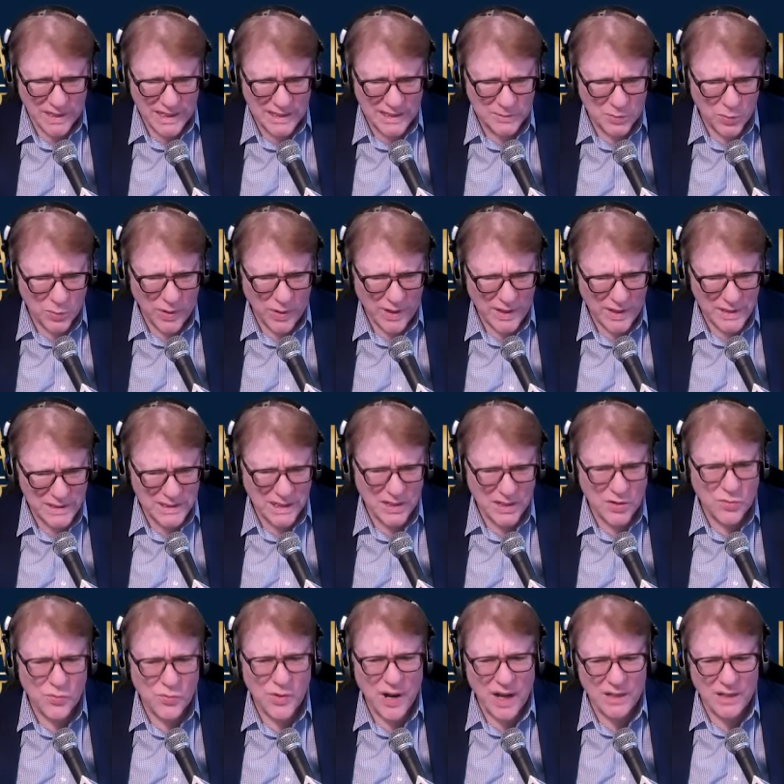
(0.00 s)
is. But what is it in
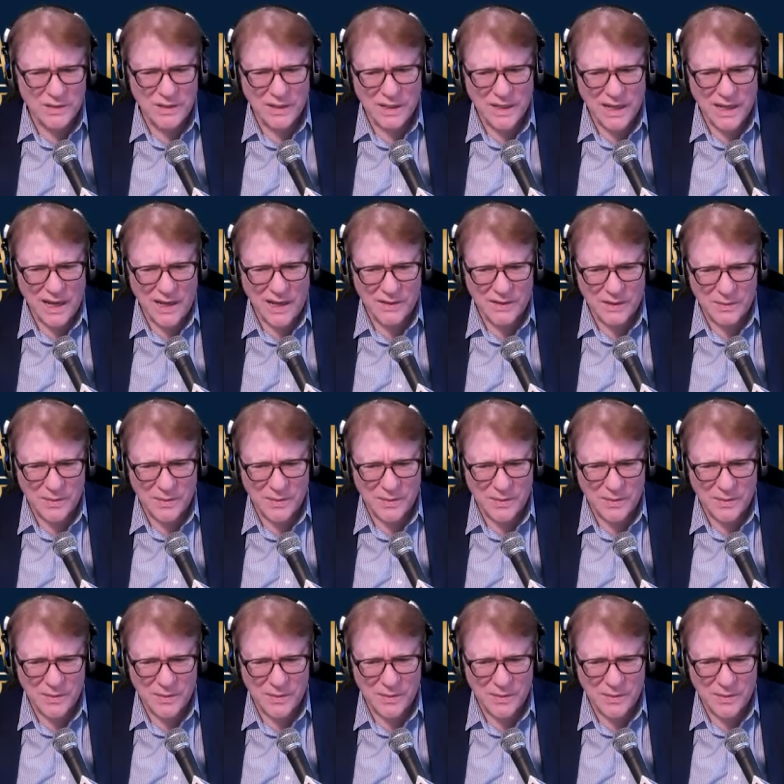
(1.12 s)
Rockland County?